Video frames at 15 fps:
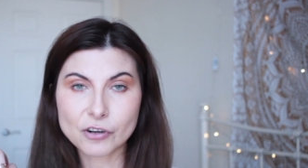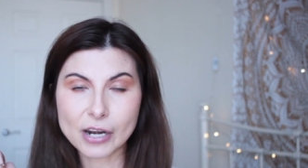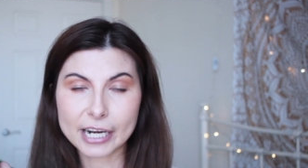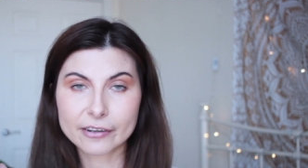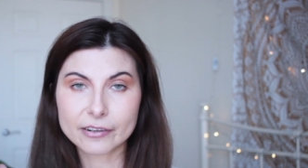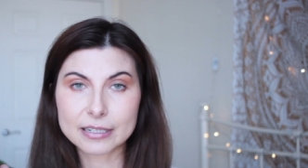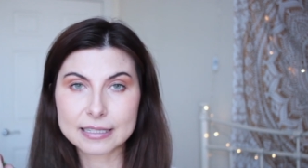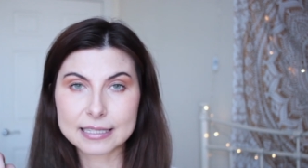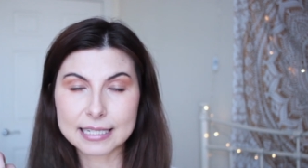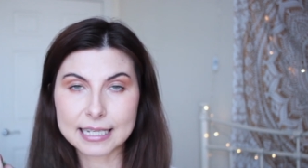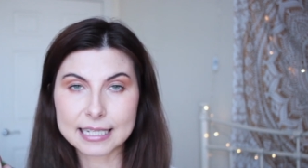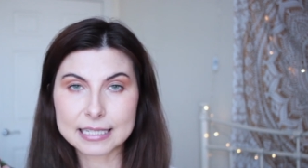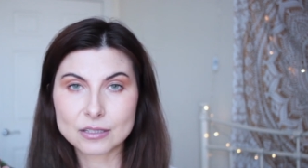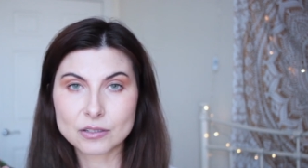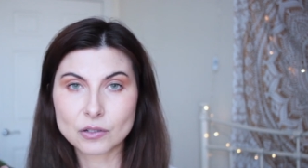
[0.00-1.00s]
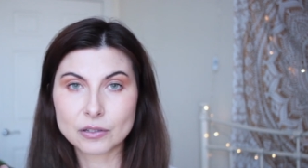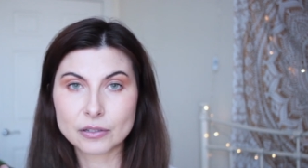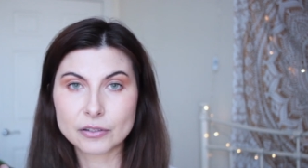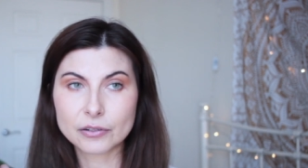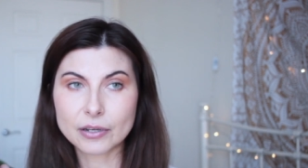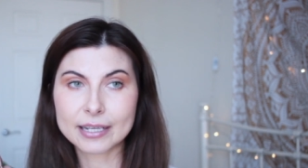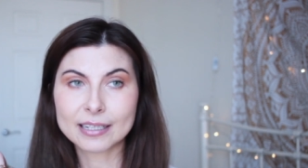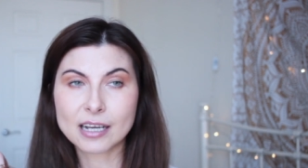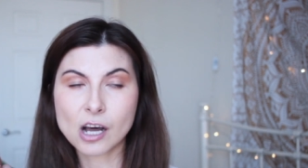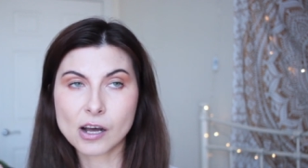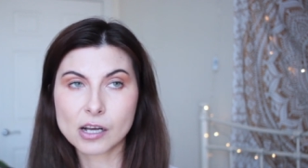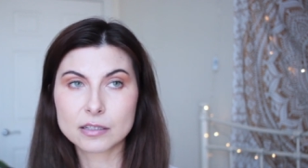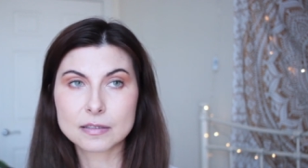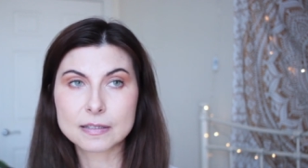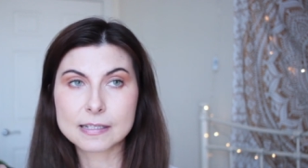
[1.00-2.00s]
fragrances, to
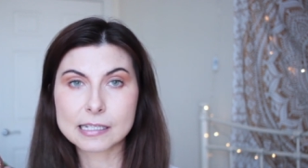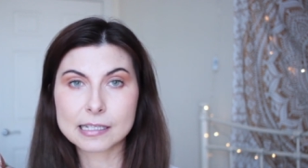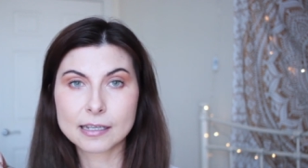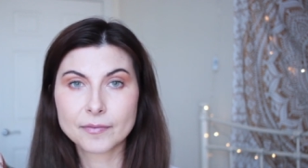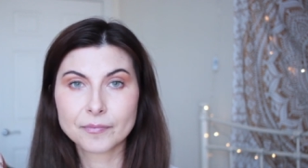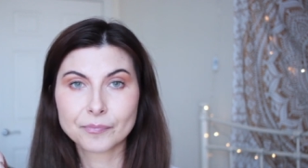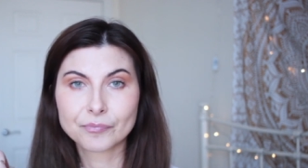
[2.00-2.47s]
enhance